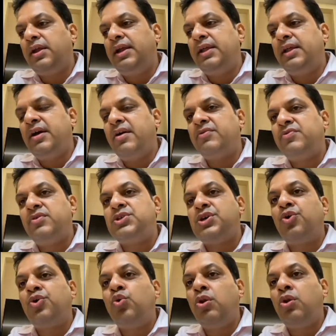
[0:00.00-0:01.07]
ETFs which
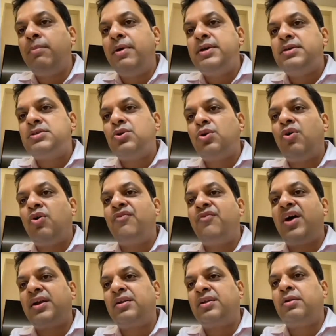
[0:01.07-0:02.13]
are rule based or
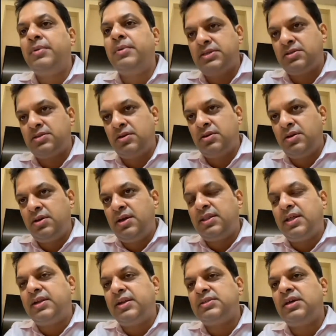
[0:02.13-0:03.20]
factor based.
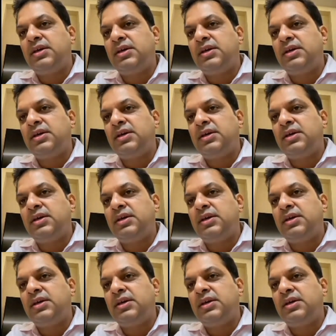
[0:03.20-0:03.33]
That is,